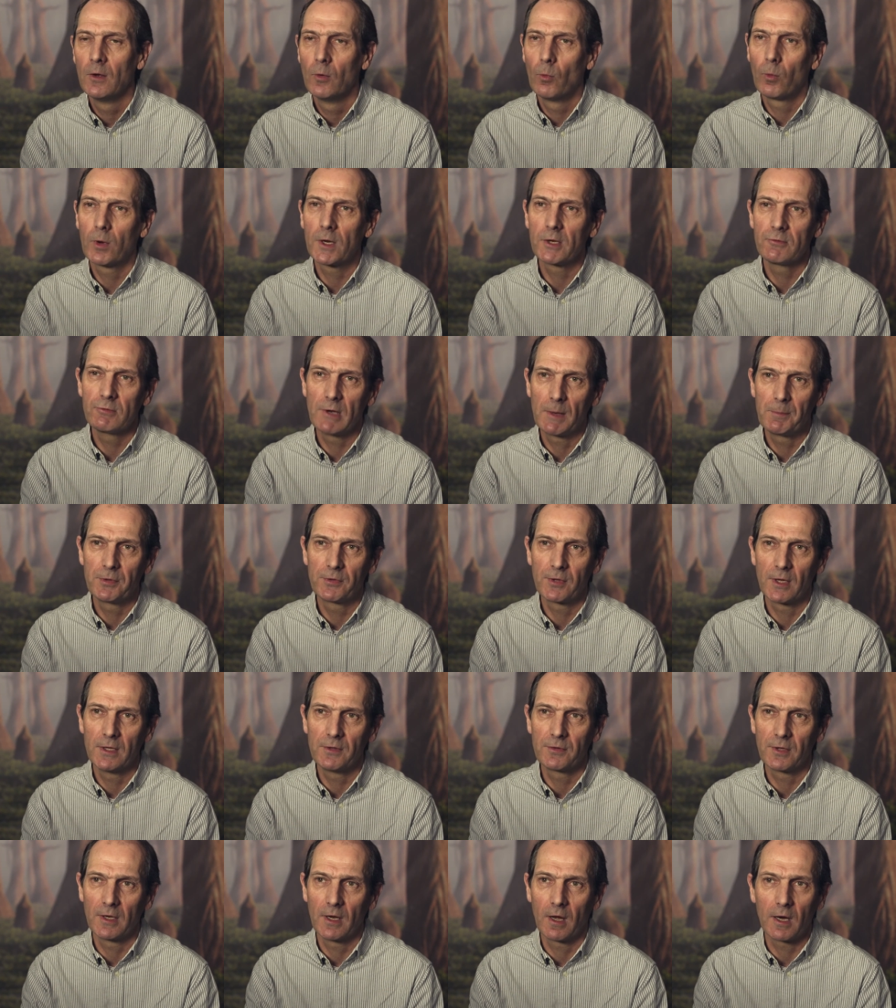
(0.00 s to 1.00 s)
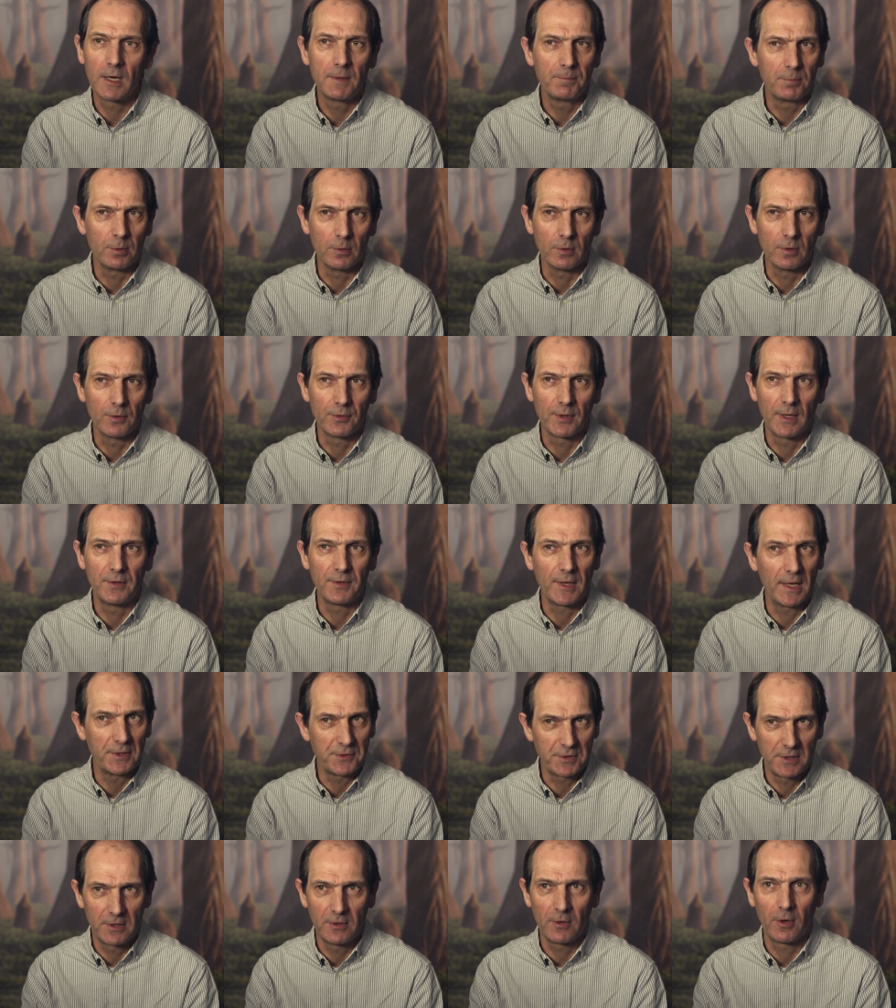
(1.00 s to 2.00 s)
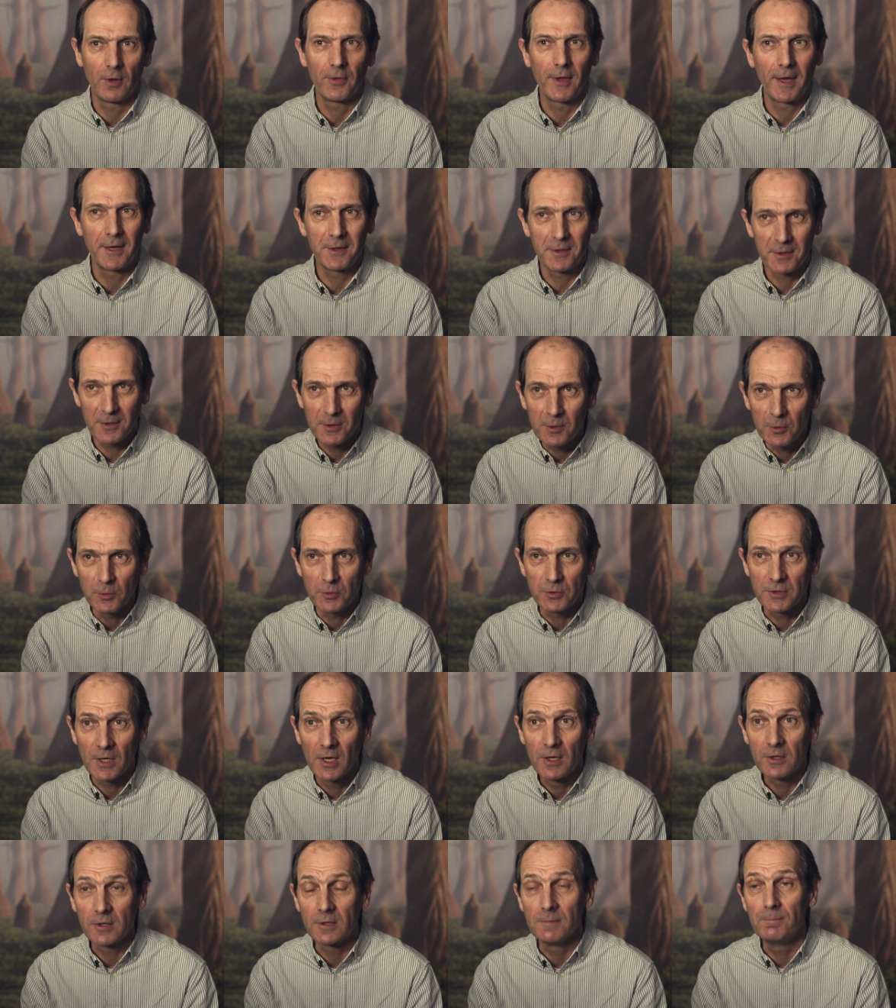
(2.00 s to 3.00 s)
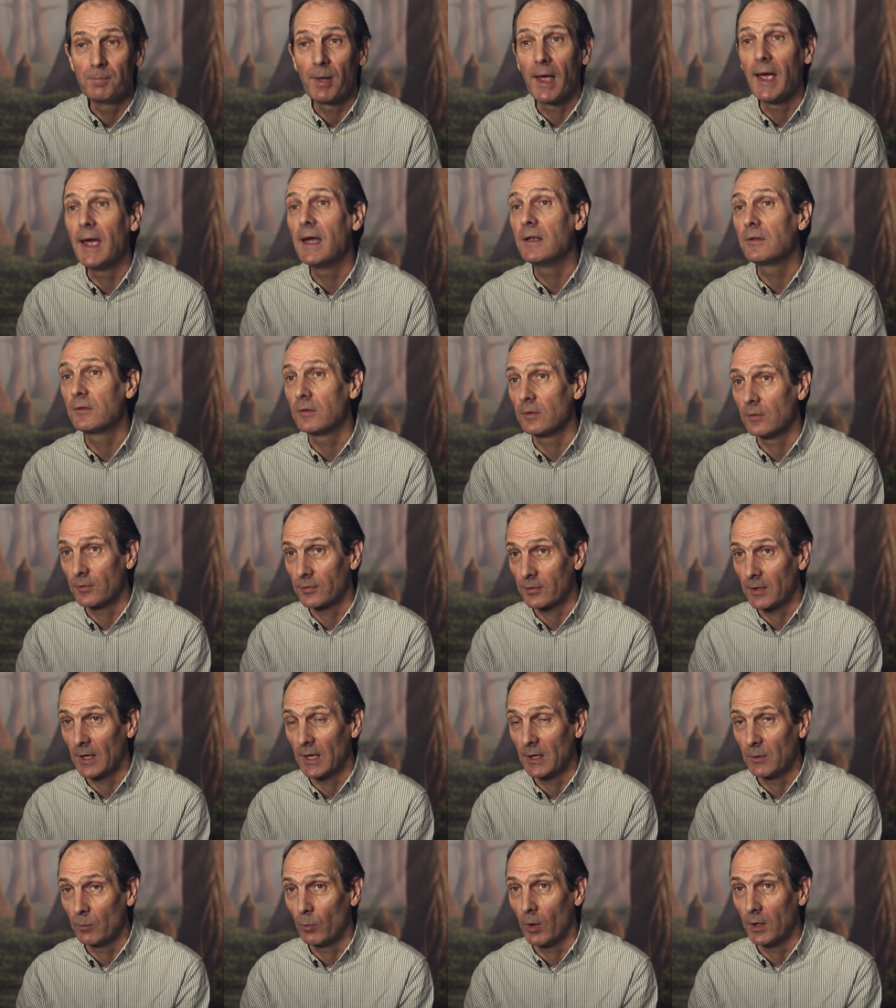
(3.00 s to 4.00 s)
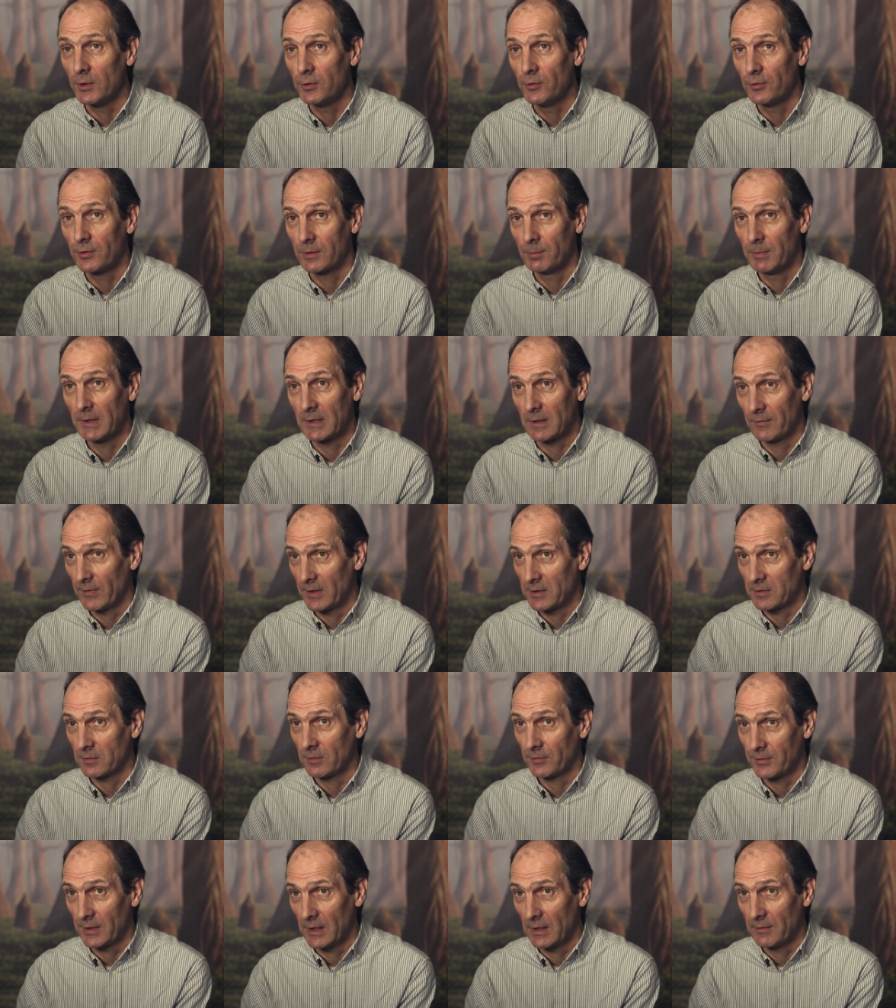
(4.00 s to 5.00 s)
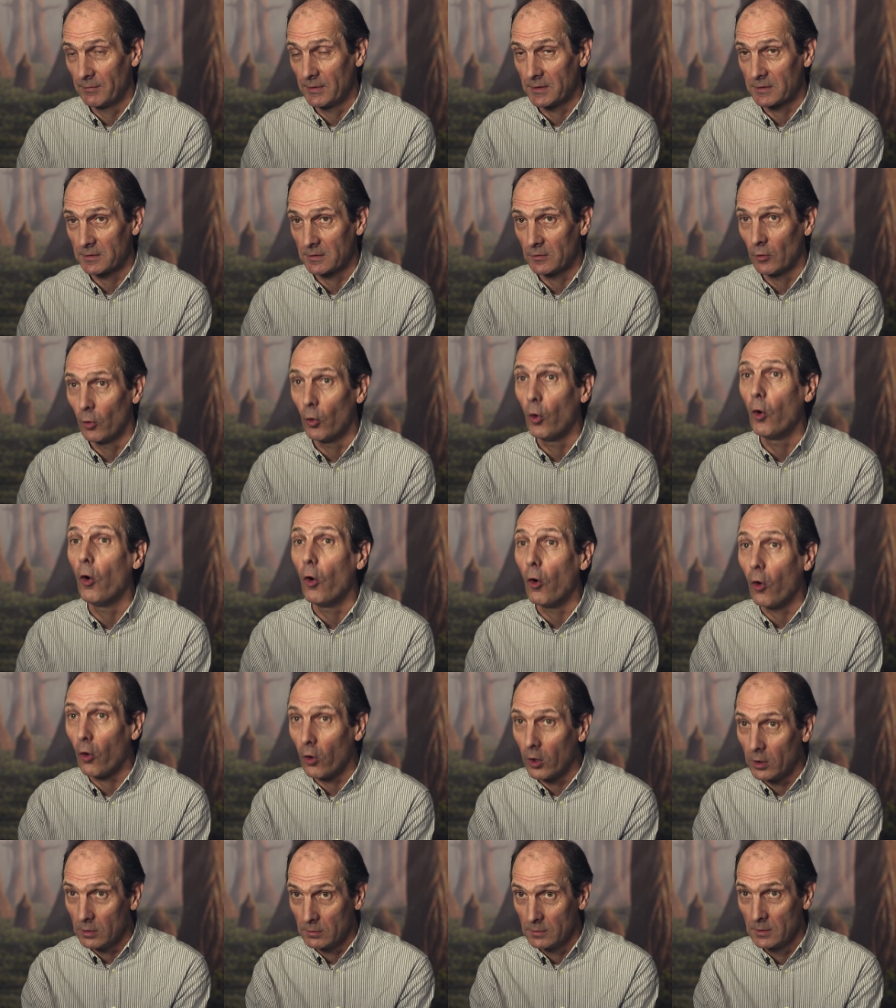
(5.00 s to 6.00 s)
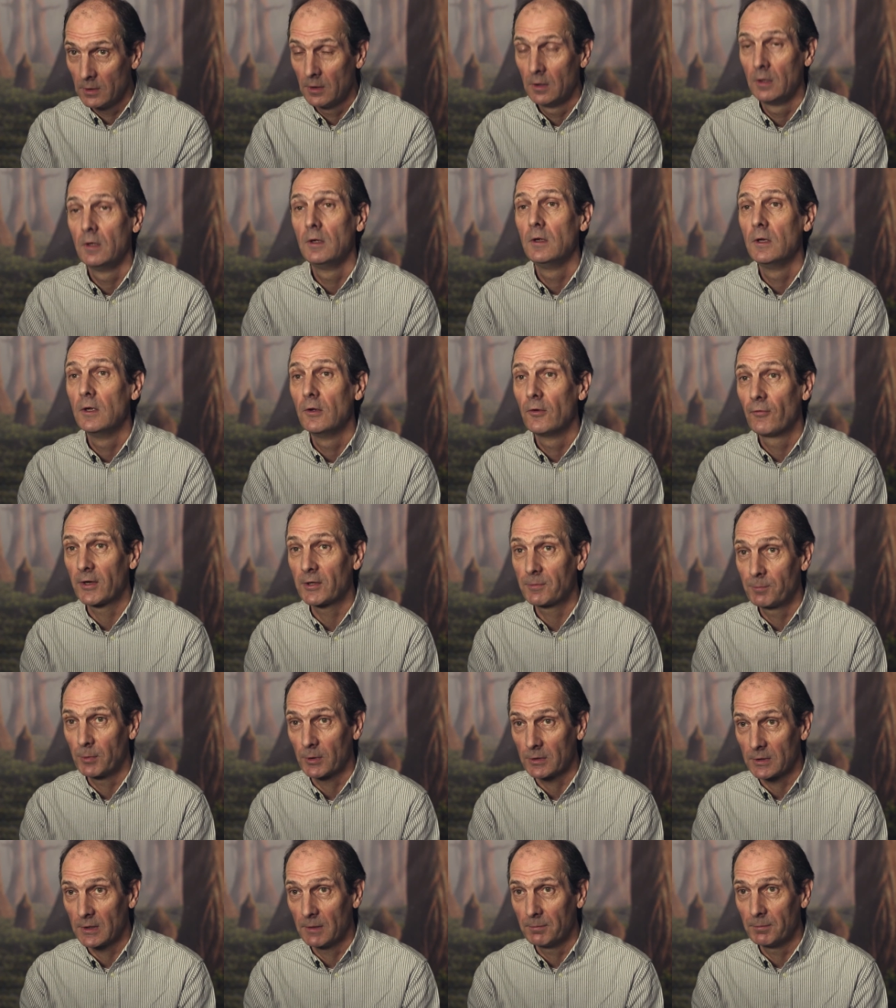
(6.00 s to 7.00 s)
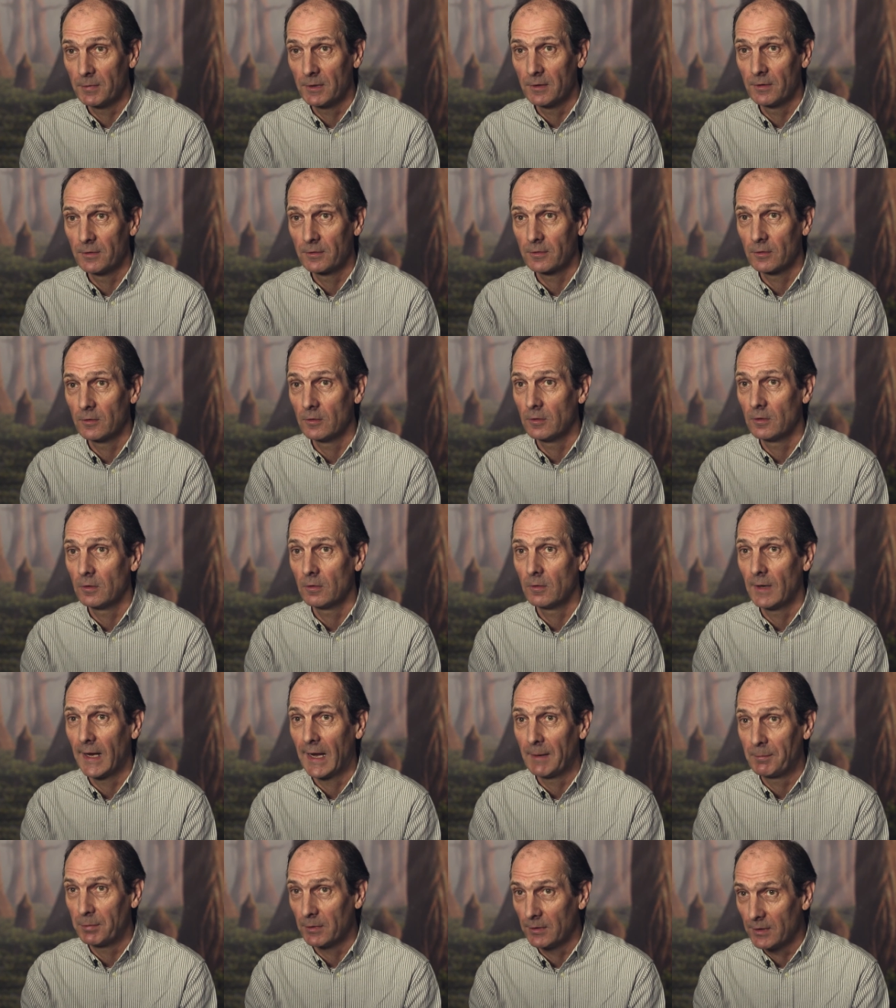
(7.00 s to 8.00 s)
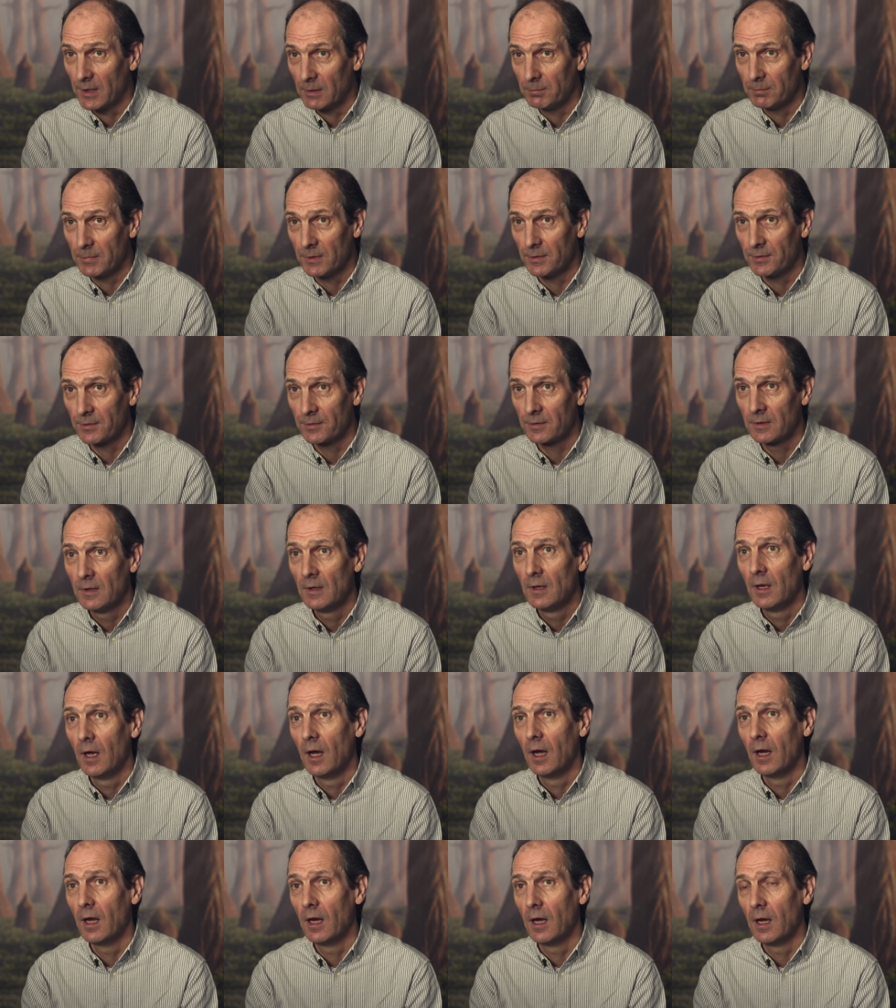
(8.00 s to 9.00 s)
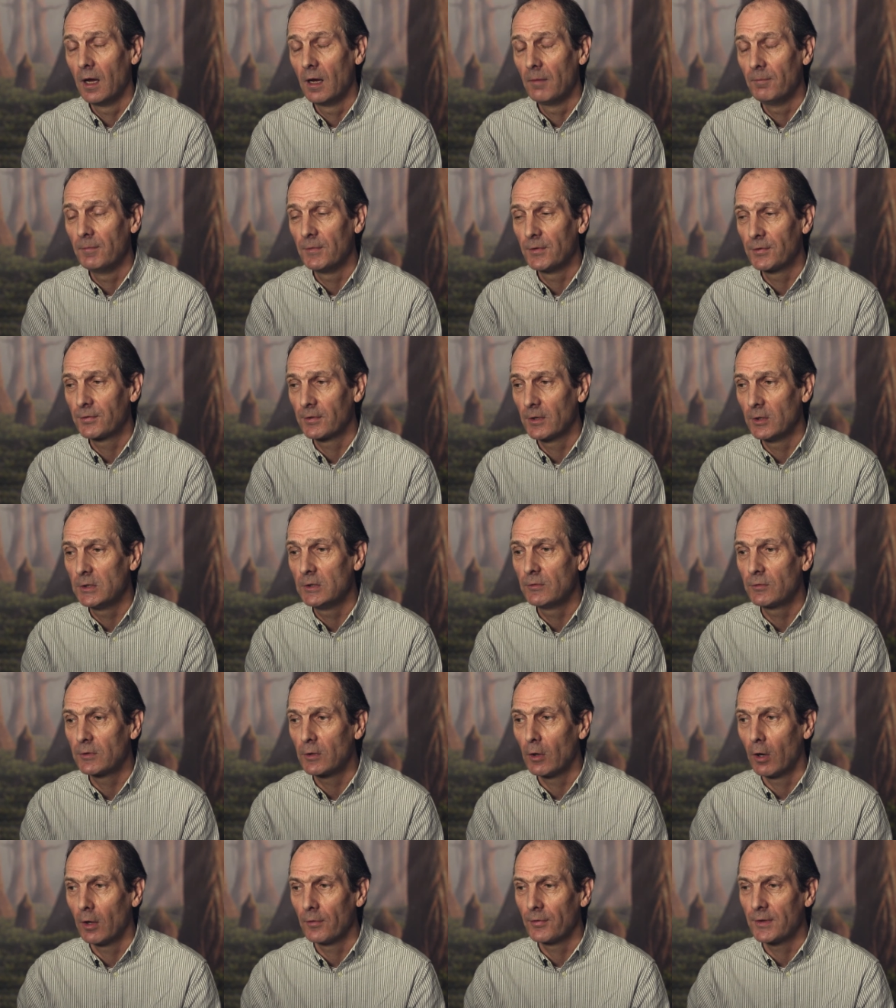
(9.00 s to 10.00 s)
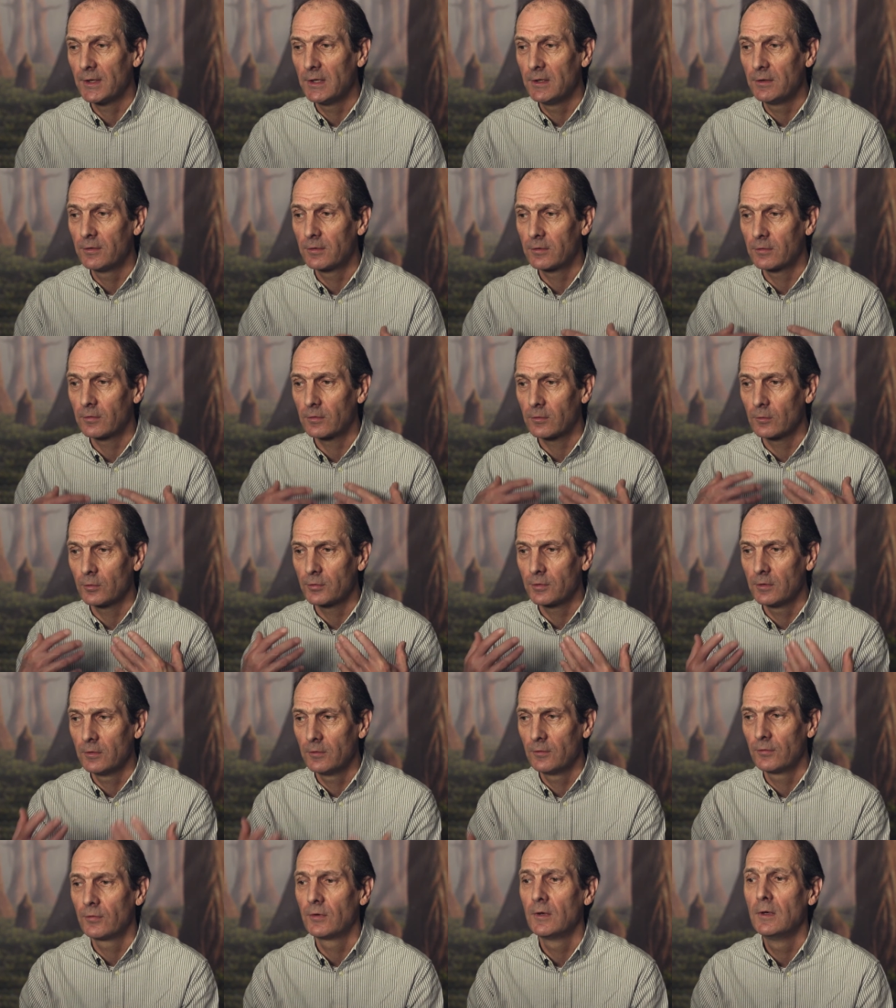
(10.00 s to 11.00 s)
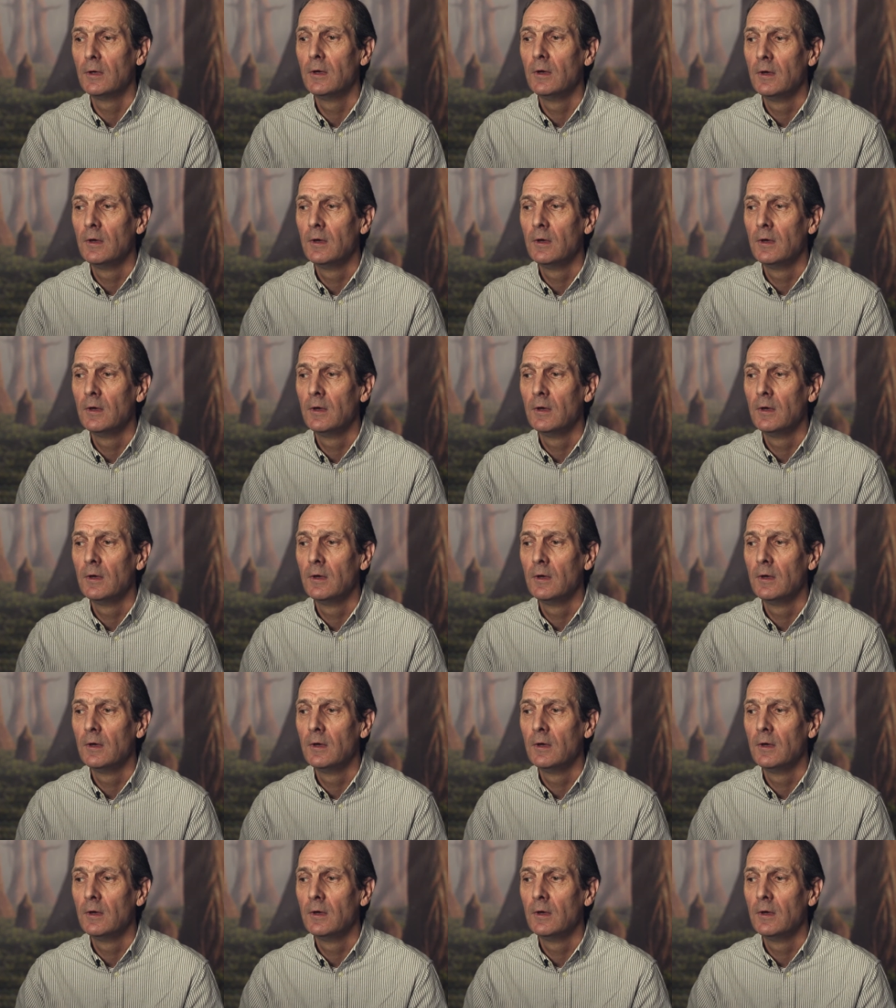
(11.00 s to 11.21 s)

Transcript: What it represents in eyeballs is actually not that huge compared to, say, what used to be conventional television or Facebook numbers or Apple numbers. Um, so you've got these sort of,